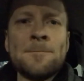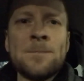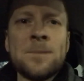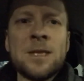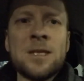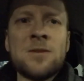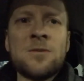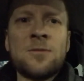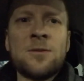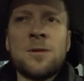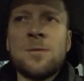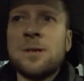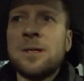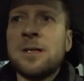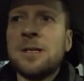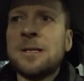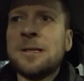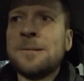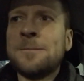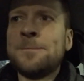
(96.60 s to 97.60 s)
it's from
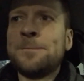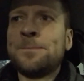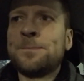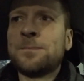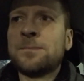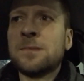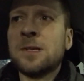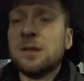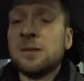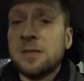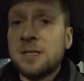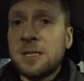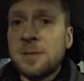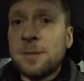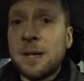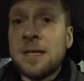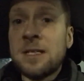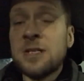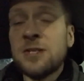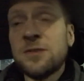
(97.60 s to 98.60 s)
um, it's a
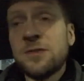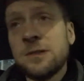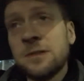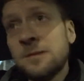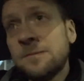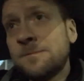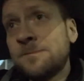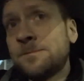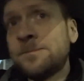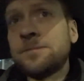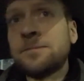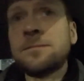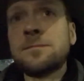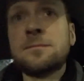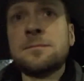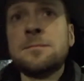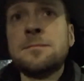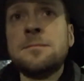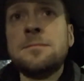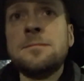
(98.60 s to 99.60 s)
Spanish film
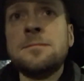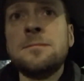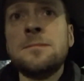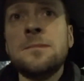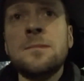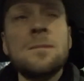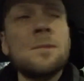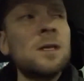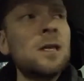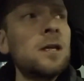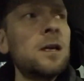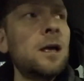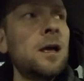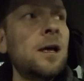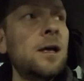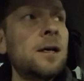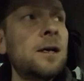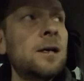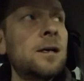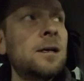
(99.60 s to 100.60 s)

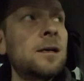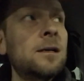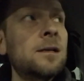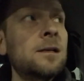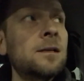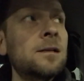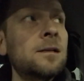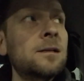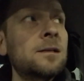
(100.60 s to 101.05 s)
uh,